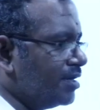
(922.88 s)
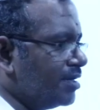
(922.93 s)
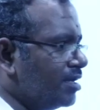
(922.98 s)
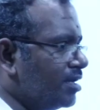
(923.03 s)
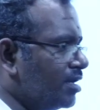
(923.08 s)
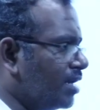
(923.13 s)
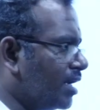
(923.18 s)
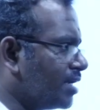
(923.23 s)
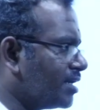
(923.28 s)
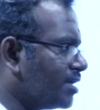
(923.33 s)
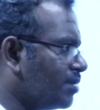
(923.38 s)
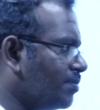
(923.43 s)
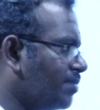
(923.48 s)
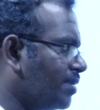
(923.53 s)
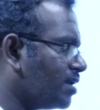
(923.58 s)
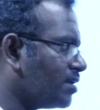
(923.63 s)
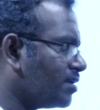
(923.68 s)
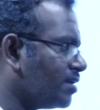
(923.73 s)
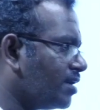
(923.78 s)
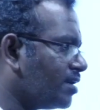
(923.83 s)
under
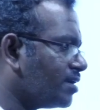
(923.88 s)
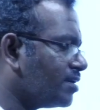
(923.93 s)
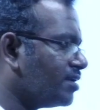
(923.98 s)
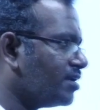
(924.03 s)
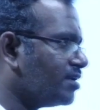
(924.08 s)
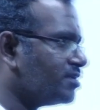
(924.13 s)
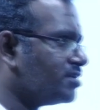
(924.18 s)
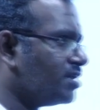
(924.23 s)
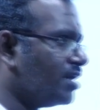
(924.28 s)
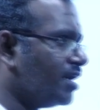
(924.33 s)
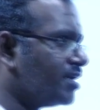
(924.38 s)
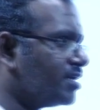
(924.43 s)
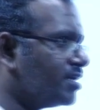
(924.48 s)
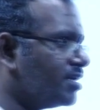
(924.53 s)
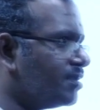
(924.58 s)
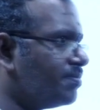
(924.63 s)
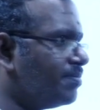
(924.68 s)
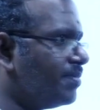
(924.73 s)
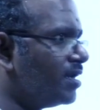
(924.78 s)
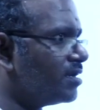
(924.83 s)
bulk
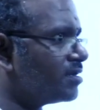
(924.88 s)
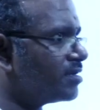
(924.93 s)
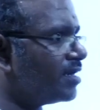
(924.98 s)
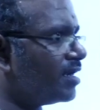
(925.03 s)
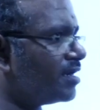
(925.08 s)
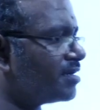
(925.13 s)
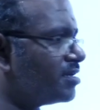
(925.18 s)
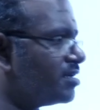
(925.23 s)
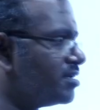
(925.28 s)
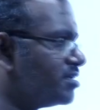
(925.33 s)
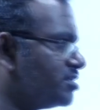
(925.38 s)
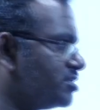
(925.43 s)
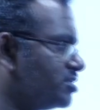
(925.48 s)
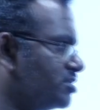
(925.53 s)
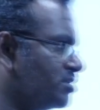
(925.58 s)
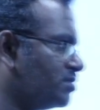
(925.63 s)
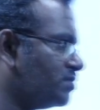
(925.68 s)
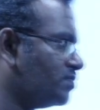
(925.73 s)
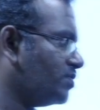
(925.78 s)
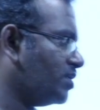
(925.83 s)

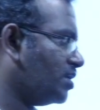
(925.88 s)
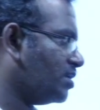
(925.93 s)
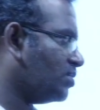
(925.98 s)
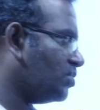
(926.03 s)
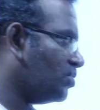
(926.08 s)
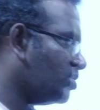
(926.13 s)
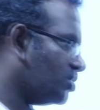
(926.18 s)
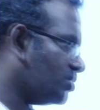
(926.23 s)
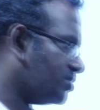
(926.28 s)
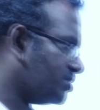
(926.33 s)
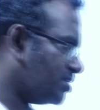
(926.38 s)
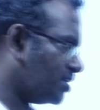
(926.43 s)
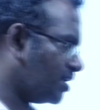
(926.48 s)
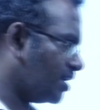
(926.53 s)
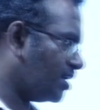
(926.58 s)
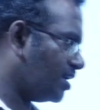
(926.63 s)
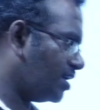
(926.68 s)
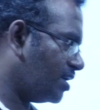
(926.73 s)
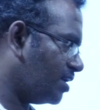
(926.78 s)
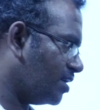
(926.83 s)
characterization we are going to
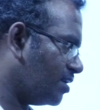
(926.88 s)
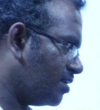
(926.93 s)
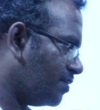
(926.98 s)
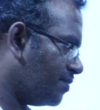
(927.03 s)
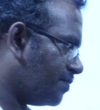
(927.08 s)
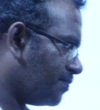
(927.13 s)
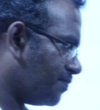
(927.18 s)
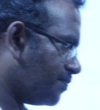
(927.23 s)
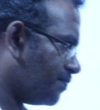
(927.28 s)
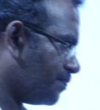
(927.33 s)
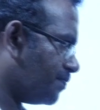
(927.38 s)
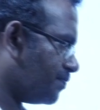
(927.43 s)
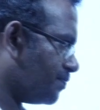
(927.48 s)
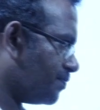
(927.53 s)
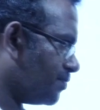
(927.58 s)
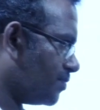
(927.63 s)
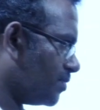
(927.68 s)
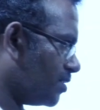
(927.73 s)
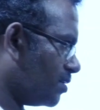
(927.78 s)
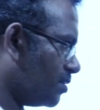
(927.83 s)
study the
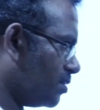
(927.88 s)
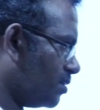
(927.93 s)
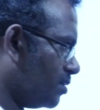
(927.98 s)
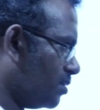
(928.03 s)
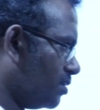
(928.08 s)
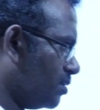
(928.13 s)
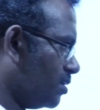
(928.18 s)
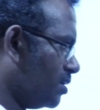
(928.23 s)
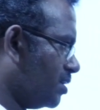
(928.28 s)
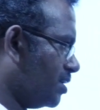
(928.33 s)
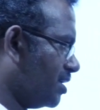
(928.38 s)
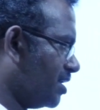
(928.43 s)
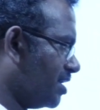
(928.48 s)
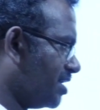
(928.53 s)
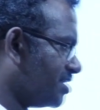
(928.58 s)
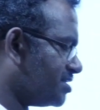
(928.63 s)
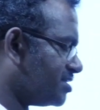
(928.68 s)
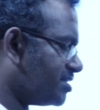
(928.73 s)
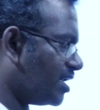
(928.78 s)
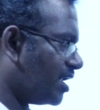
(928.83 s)

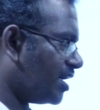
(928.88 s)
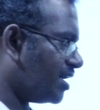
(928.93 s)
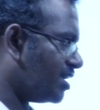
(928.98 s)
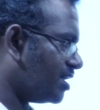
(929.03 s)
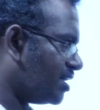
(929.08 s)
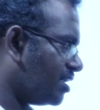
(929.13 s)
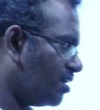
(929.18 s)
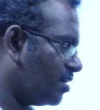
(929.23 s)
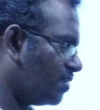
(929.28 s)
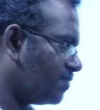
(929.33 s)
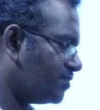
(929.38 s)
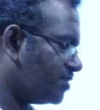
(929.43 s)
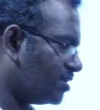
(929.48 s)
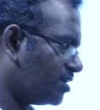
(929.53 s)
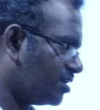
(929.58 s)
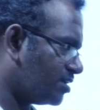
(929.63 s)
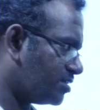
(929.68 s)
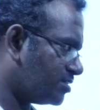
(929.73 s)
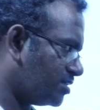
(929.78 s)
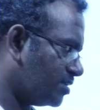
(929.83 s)
crystallinity of the
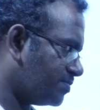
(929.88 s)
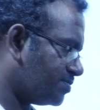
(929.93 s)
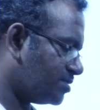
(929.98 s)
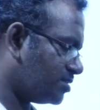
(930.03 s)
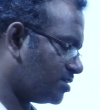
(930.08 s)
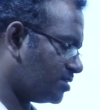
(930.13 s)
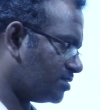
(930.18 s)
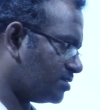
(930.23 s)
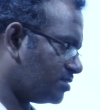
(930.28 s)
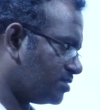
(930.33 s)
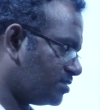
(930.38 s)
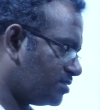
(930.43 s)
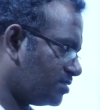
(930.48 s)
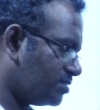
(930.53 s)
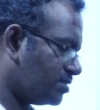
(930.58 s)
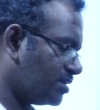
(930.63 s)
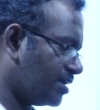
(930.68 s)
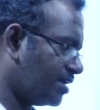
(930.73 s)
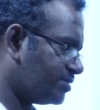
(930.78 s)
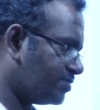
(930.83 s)
drug
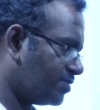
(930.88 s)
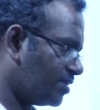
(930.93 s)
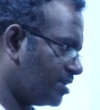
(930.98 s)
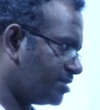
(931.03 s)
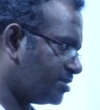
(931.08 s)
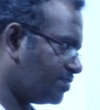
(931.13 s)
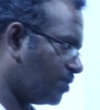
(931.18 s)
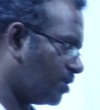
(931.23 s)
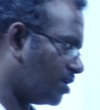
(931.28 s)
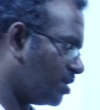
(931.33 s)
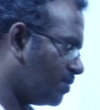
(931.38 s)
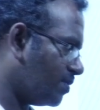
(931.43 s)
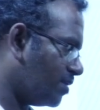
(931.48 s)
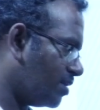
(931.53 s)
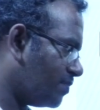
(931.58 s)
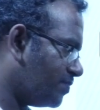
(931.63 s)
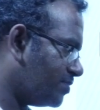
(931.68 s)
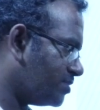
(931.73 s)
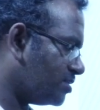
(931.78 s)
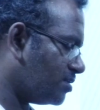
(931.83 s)
substance as well as
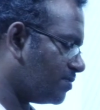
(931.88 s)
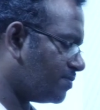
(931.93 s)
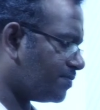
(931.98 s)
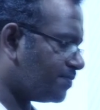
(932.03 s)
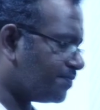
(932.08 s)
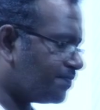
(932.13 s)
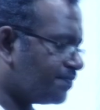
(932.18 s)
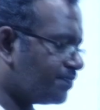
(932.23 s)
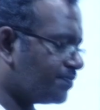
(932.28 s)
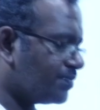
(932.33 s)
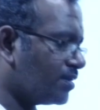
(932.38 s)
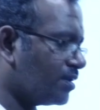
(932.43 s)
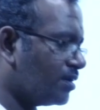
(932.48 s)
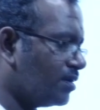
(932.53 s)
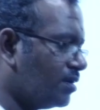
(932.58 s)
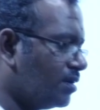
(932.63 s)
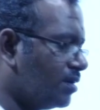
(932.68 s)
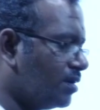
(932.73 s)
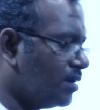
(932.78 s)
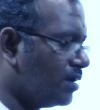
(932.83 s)
polymorphism,
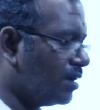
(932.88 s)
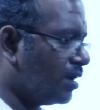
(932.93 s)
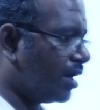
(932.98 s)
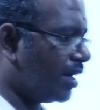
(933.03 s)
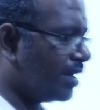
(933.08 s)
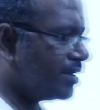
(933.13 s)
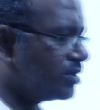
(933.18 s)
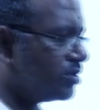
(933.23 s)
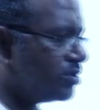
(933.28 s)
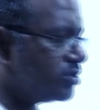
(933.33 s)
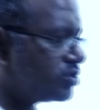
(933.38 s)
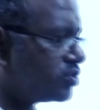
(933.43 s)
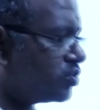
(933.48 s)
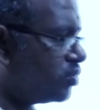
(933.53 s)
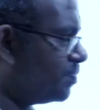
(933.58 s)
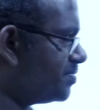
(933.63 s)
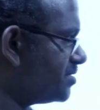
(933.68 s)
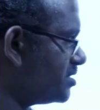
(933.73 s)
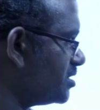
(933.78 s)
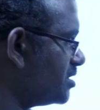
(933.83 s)

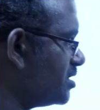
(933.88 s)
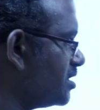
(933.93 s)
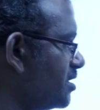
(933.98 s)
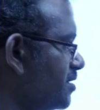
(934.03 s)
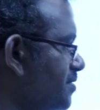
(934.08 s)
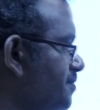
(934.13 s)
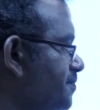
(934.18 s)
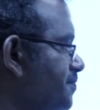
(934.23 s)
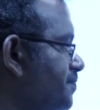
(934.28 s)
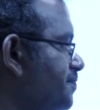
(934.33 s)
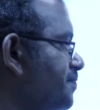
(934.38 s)
hygroscopicity,